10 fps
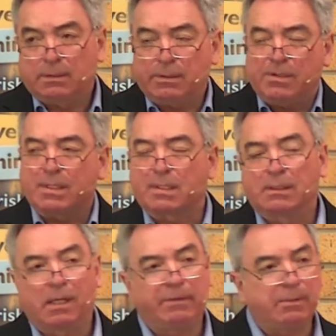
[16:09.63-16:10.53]
Don't you just
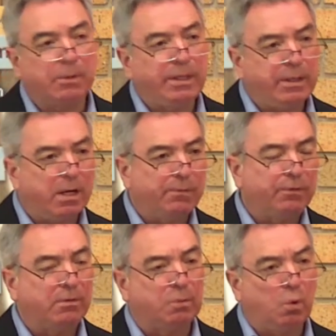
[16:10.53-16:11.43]
love it when you go
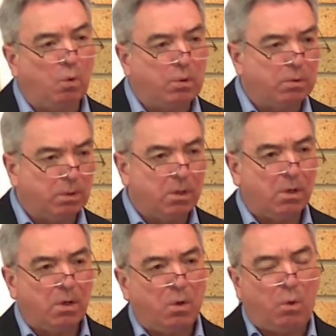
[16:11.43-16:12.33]
for a walk
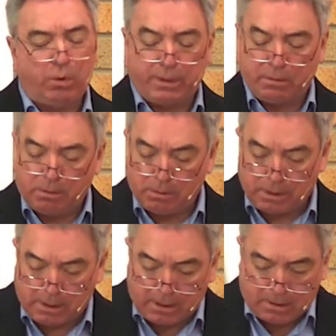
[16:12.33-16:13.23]
or you're
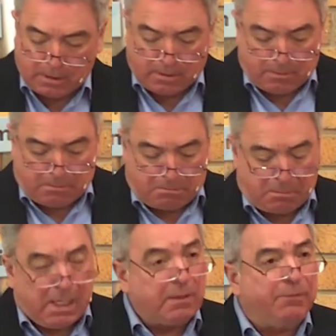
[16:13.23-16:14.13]

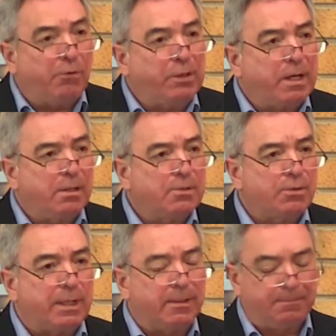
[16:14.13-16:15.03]
in a foreign
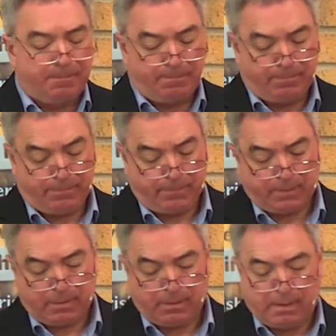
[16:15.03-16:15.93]
country?
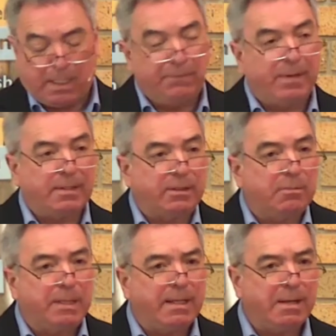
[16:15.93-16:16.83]
In fact, you
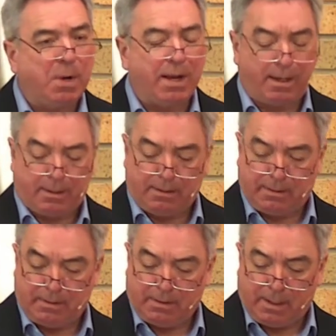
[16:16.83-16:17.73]
could be anywhere.
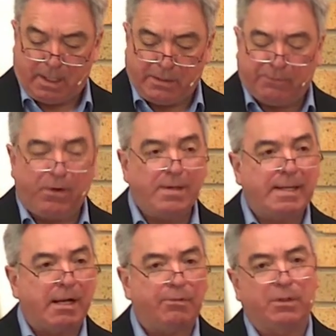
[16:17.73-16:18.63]
And you find
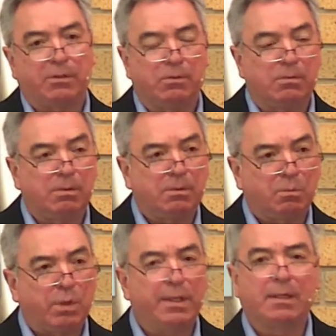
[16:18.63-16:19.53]
out that you're
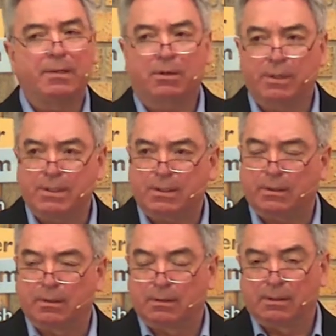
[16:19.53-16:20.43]
with another
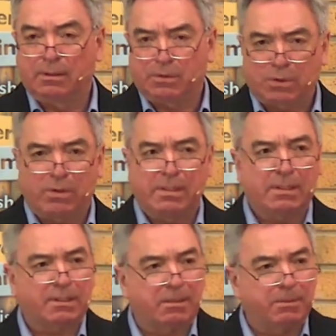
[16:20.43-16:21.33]
Christian, you're talking
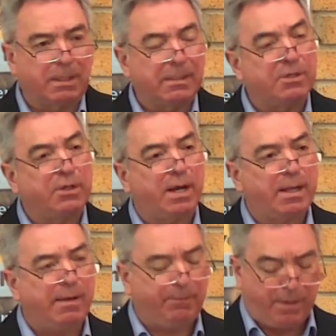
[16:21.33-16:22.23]
to somebody and they share
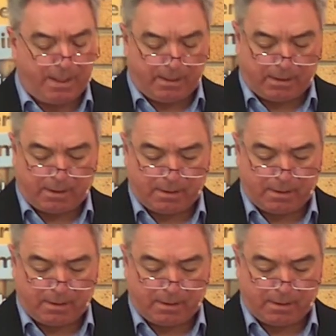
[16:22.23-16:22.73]
their faith.